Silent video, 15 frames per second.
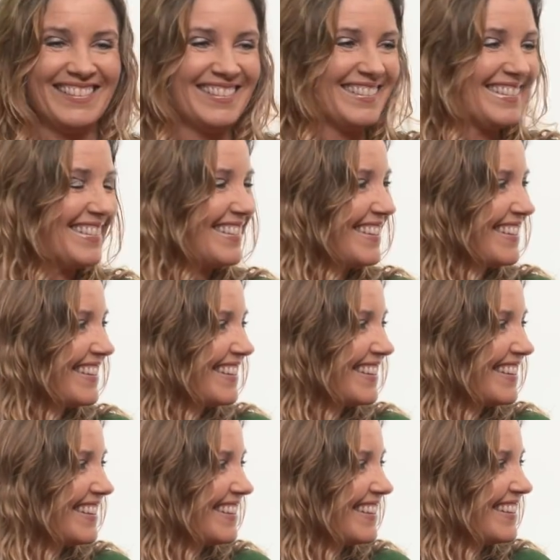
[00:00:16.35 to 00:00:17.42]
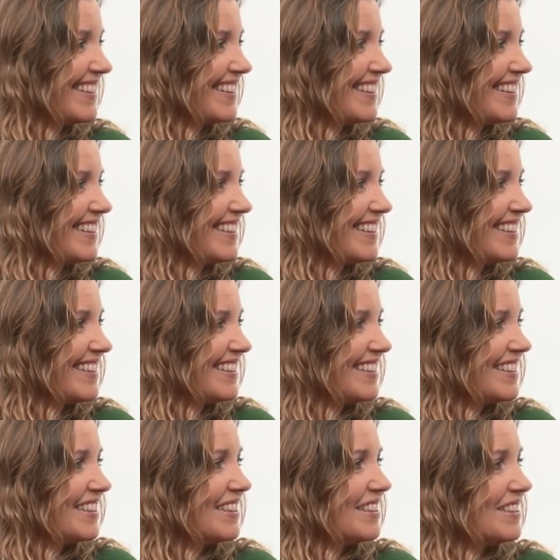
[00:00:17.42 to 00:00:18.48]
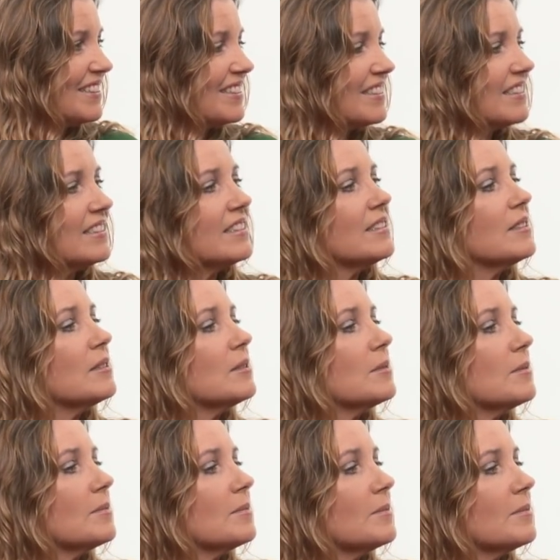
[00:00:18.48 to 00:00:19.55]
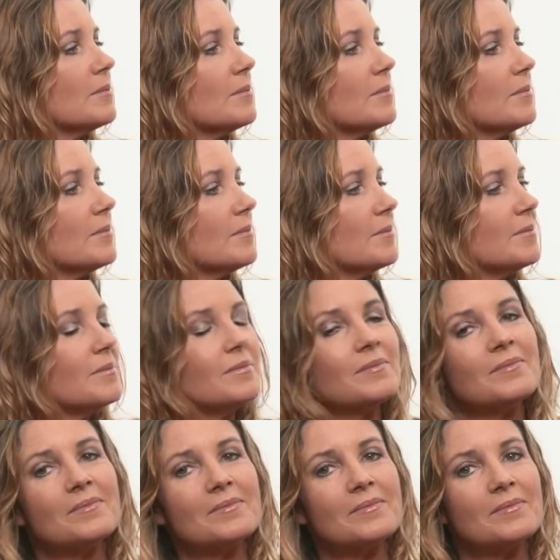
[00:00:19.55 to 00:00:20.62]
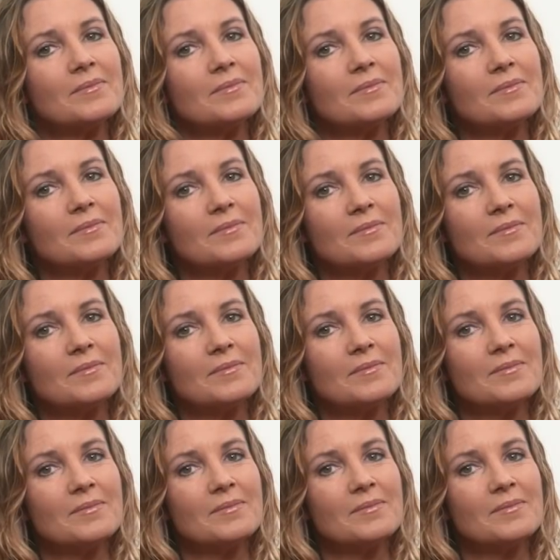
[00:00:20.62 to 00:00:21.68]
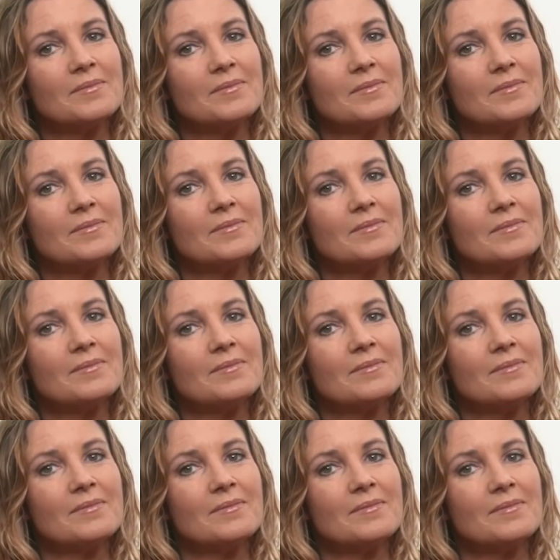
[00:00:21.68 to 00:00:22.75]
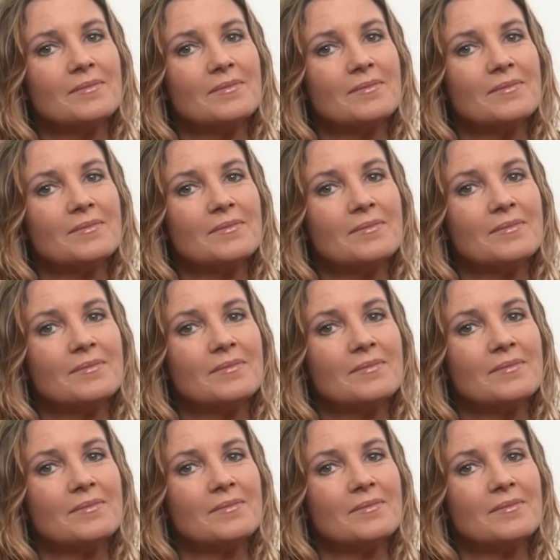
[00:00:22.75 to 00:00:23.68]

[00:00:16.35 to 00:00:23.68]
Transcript: The person shown says nothing.